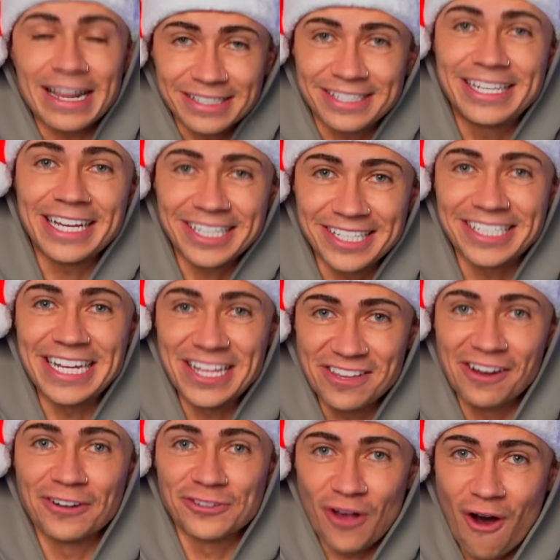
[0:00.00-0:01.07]
16
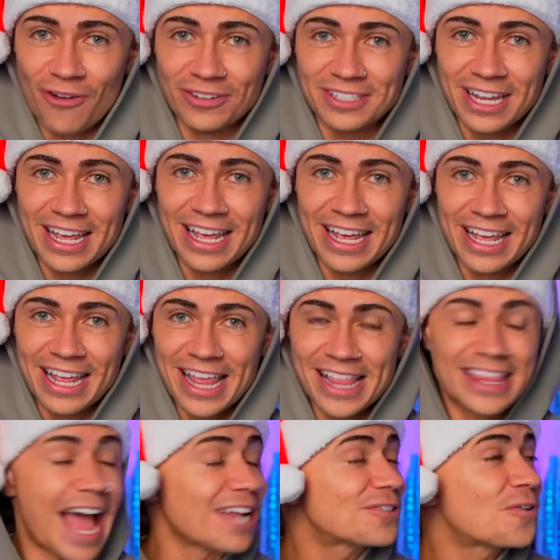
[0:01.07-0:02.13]
years old. That's